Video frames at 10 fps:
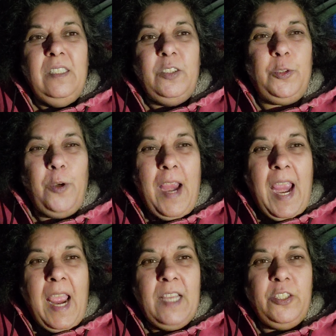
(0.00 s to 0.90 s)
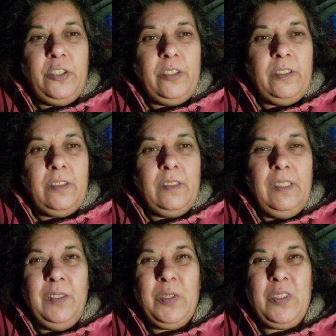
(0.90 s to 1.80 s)
trash
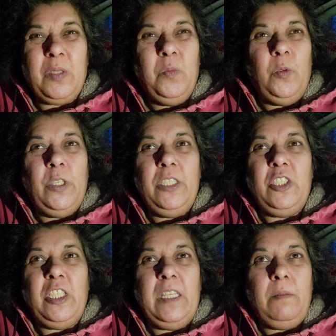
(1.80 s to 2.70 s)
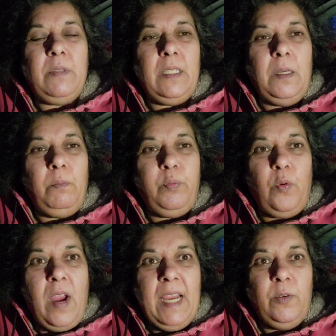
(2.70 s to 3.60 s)
it was some wood chips and a
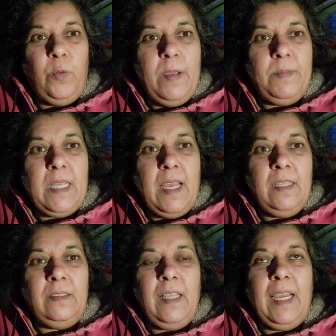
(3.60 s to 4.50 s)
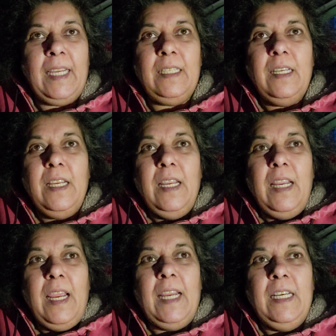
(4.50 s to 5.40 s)
bright reptile light.
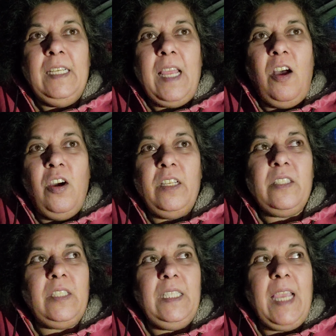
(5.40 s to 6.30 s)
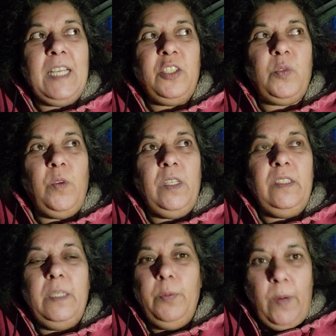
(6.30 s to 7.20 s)
And honestly, I just want to
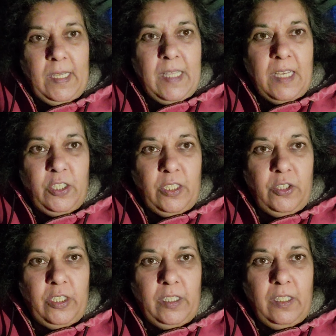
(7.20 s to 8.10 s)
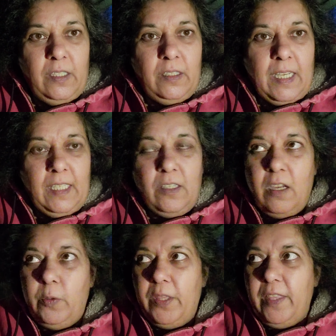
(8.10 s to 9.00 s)
liberate that chinchilla. I
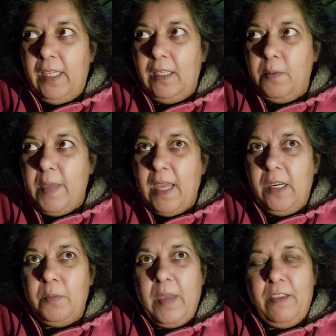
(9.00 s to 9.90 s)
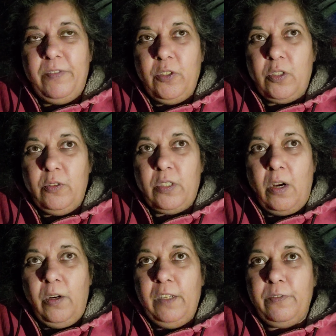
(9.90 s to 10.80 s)
cannot quit thinking about him. I feel so
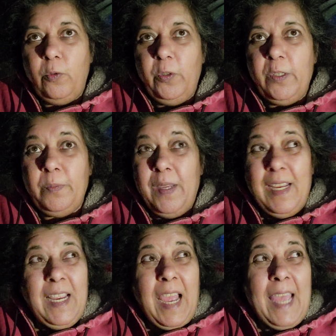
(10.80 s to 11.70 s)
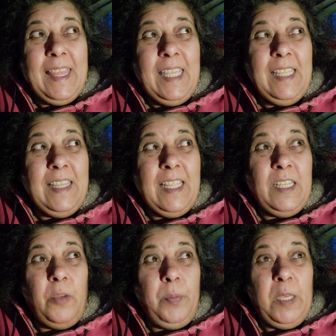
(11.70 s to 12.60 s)
sorry for him. I think that
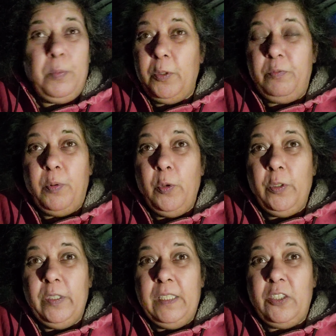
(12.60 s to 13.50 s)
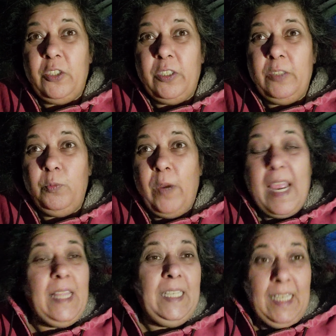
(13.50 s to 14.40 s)
the people of Portland should rally